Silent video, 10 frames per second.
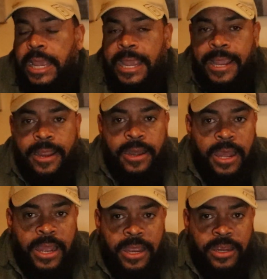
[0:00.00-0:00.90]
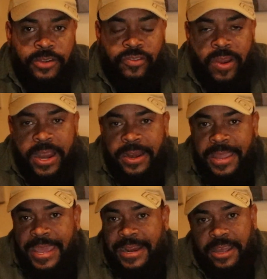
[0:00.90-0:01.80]
and I try to
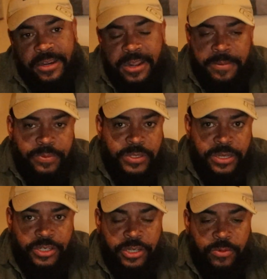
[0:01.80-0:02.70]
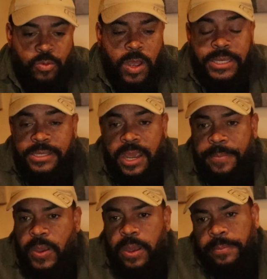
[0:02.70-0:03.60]
get out of that position once
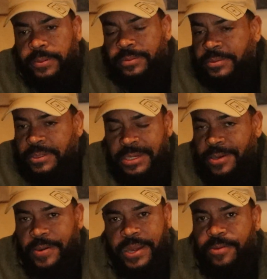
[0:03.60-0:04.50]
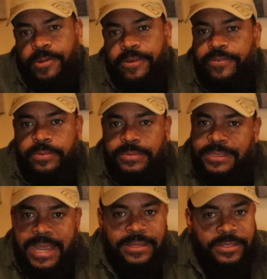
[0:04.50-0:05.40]
I'm up, anywhere from
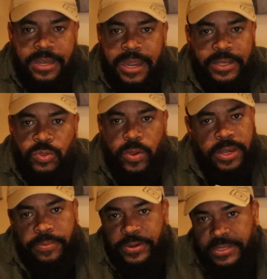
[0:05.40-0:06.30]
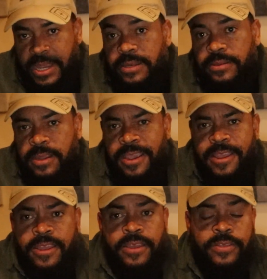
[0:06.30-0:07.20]
10 to like 20%,
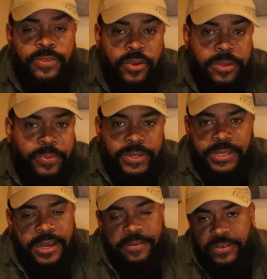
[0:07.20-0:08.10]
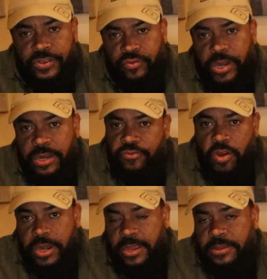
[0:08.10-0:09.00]
30% if it's really
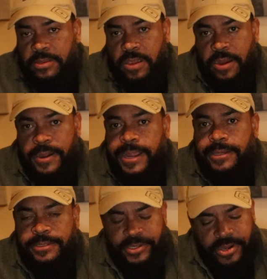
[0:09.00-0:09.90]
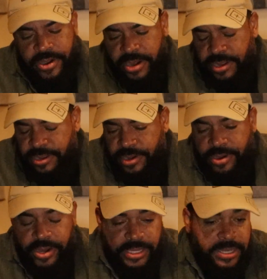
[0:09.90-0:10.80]
running. All right. There are
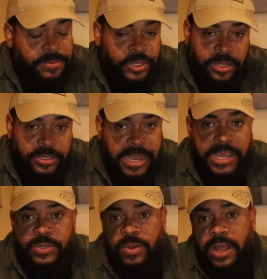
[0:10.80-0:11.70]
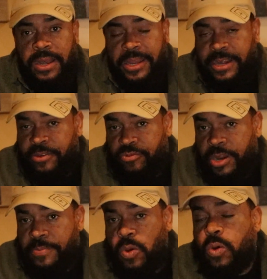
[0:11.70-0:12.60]
your exceptional days where I'll let it
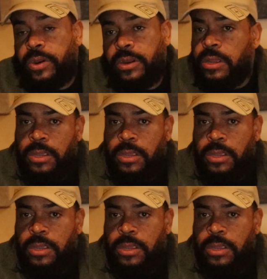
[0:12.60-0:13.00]
run more,